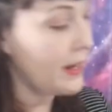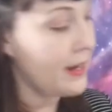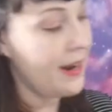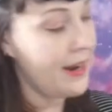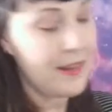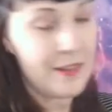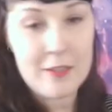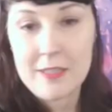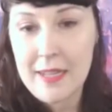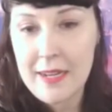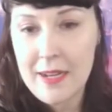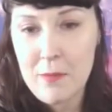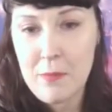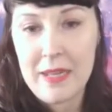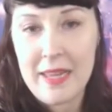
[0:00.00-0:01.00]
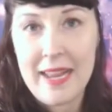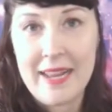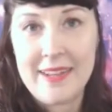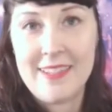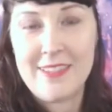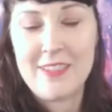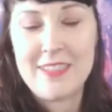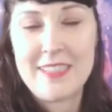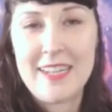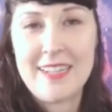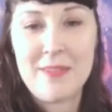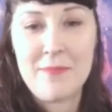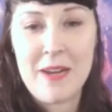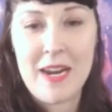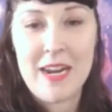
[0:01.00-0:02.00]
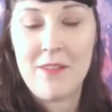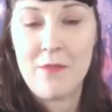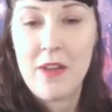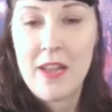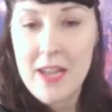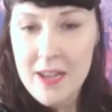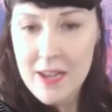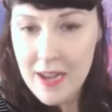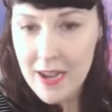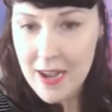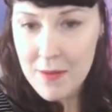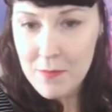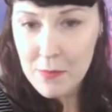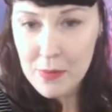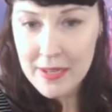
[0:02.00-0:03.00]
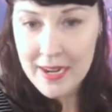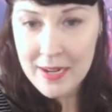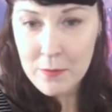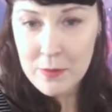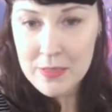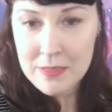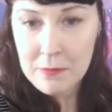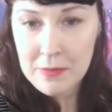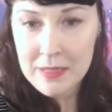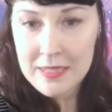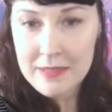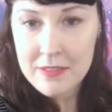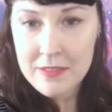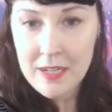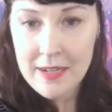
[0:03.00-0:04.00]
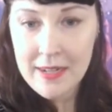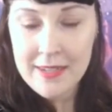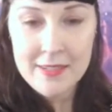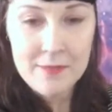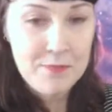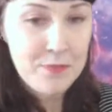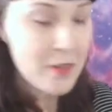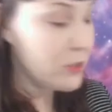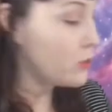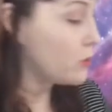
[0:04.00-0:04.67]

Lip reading: It kind of looks like a plant. It looks like some kind of plant with some leaves on it. So